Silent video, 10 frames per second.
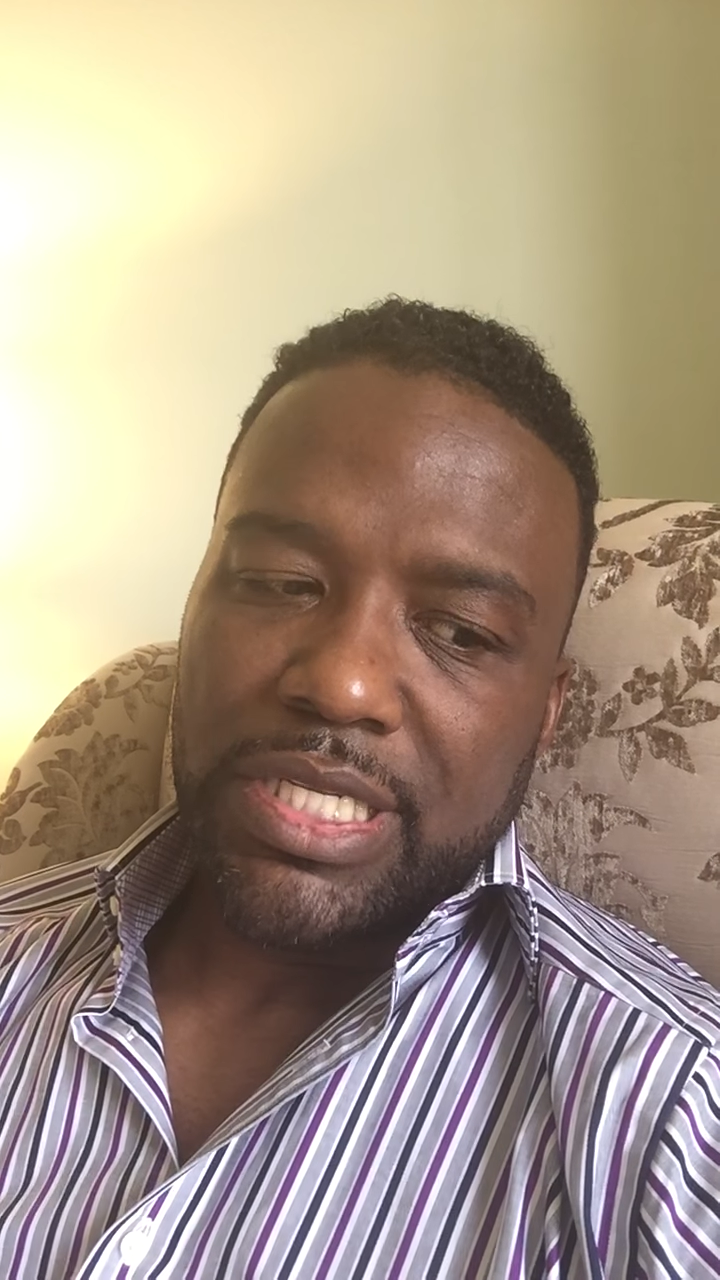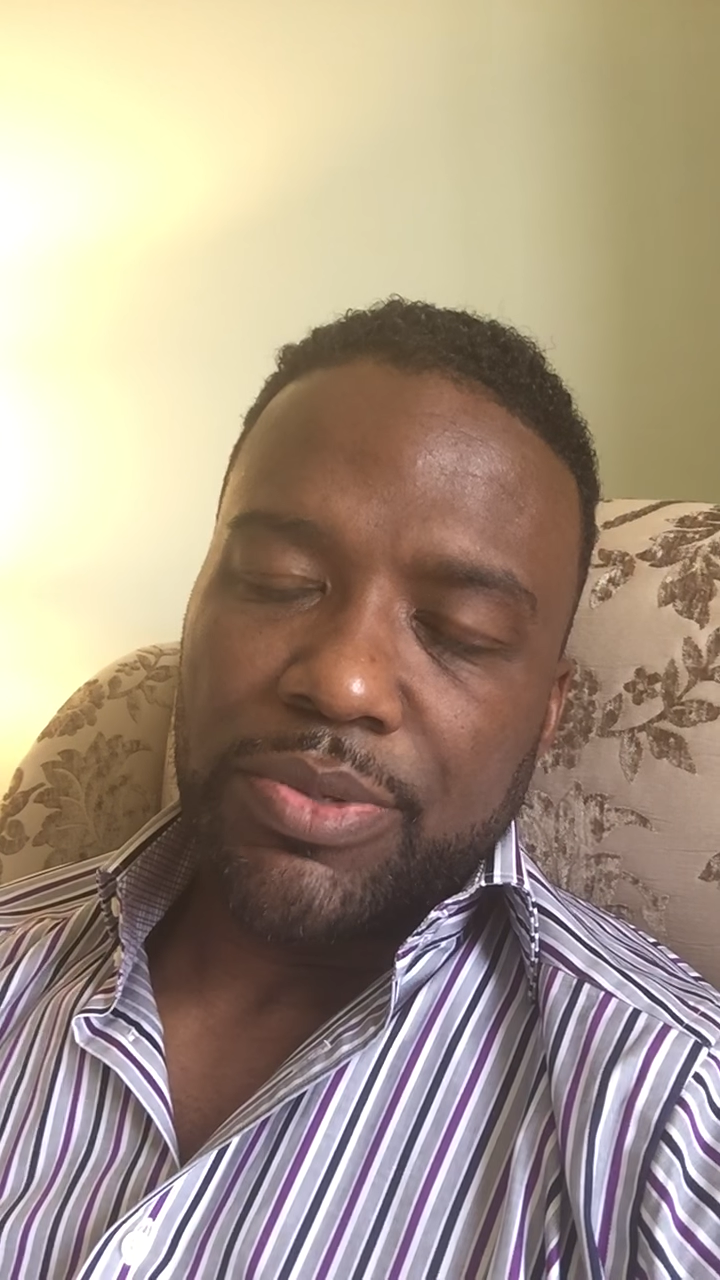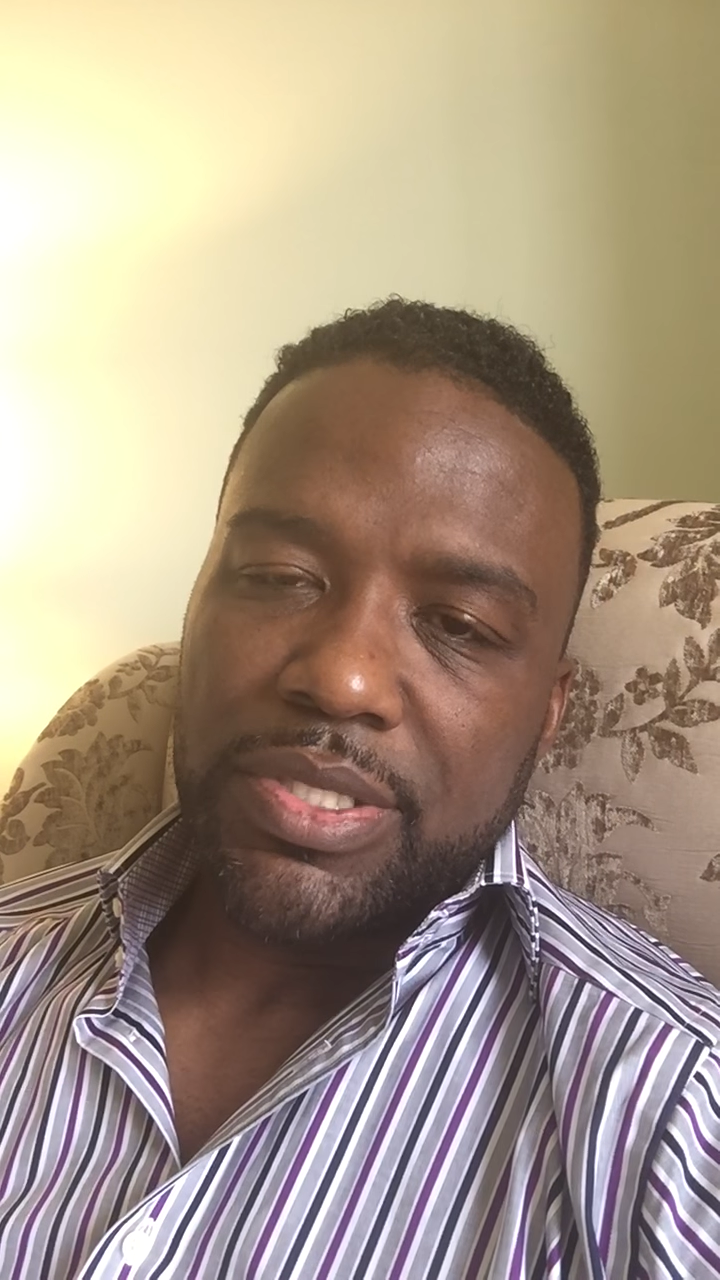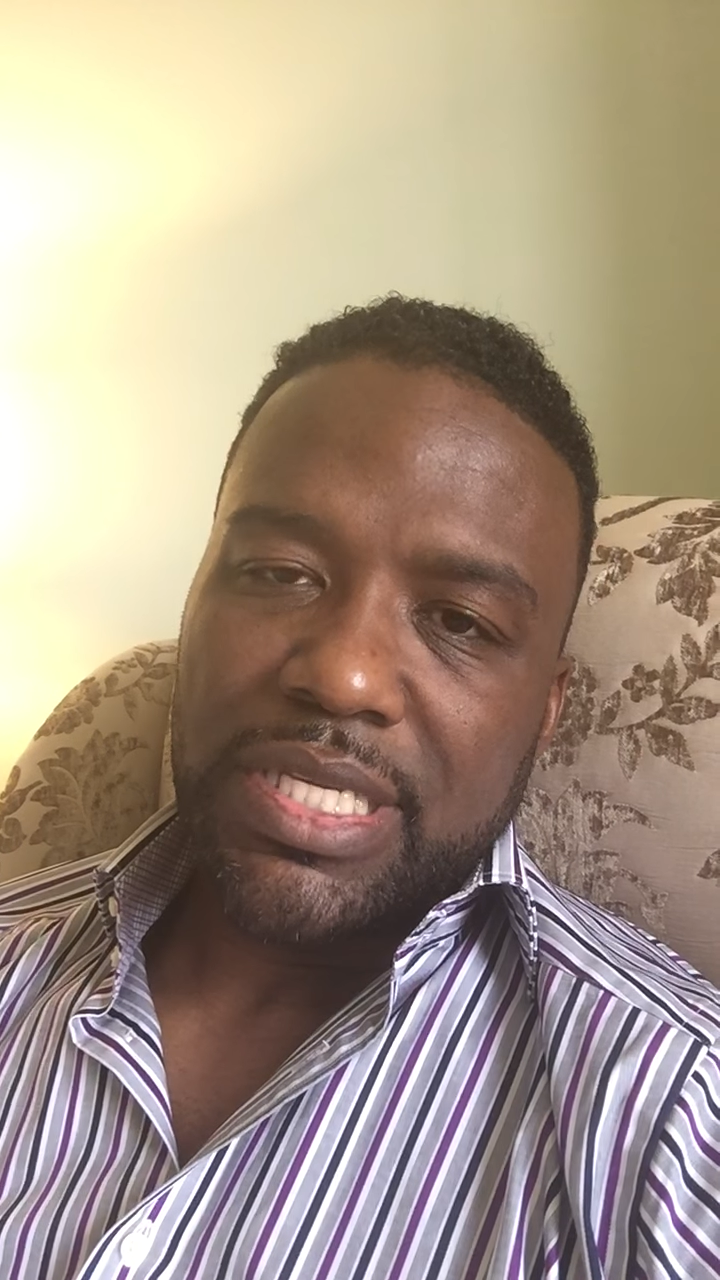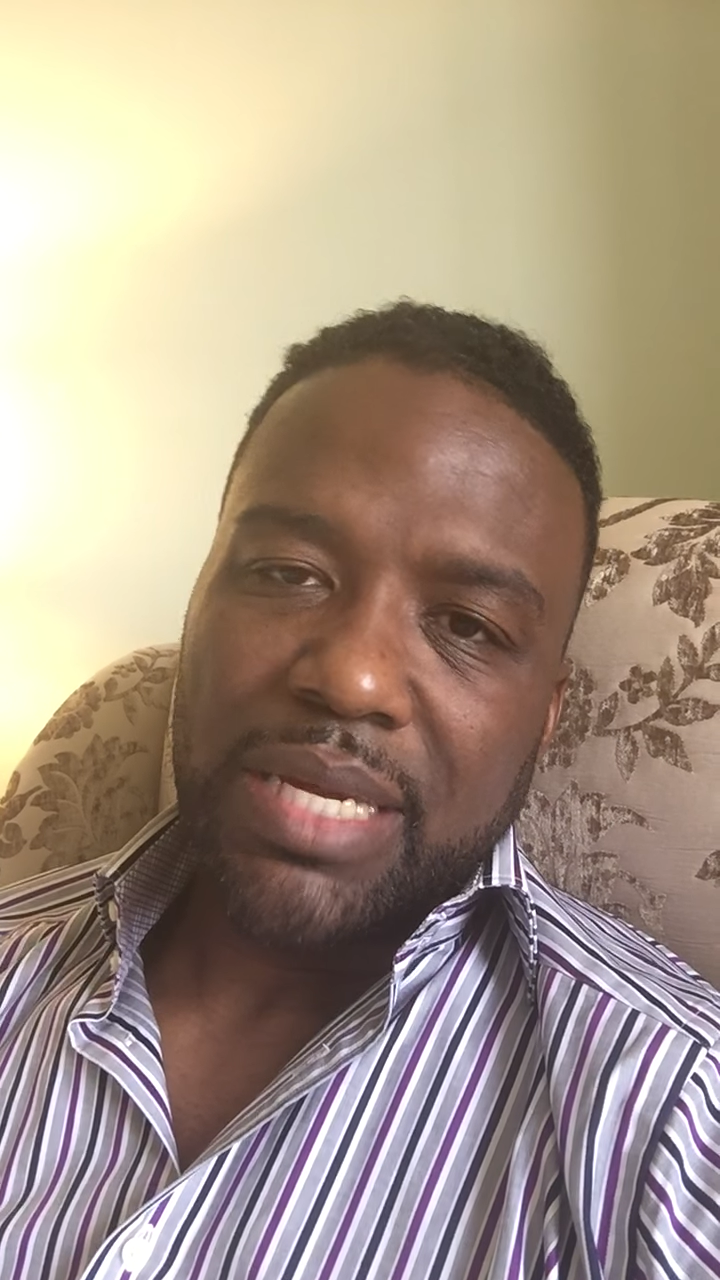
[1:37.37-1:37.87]
I
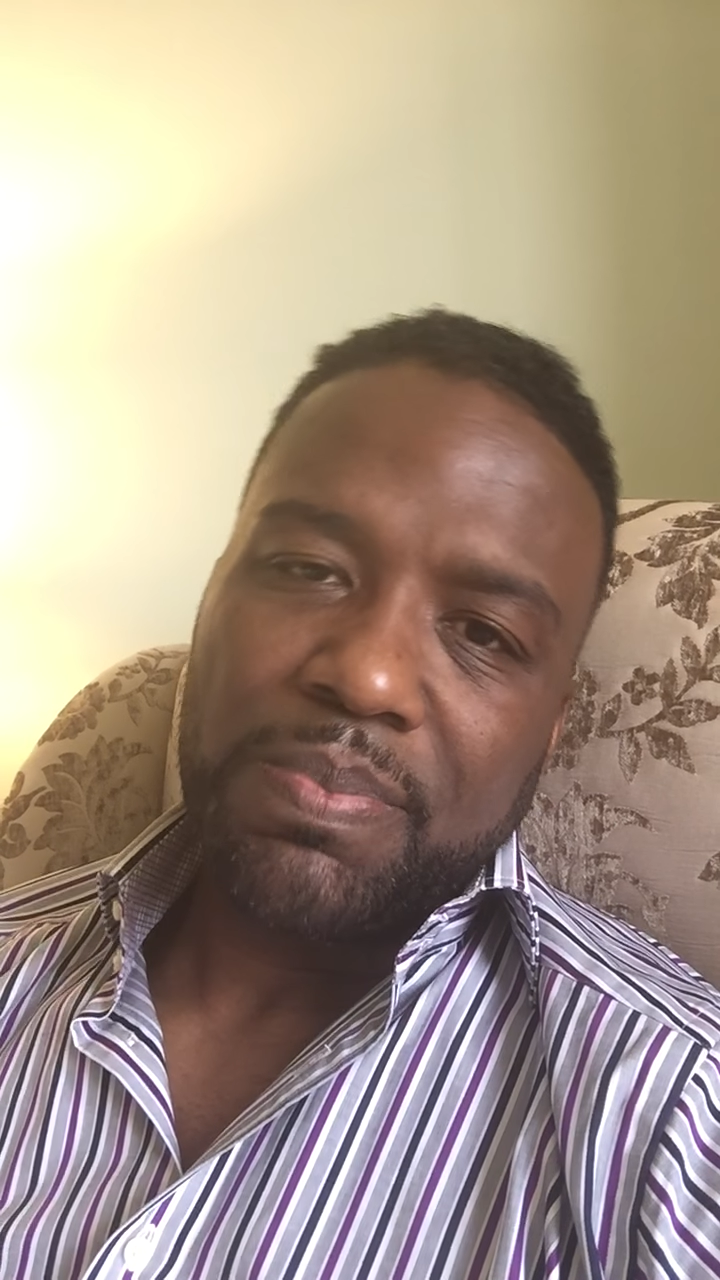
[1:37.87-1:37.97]
would say,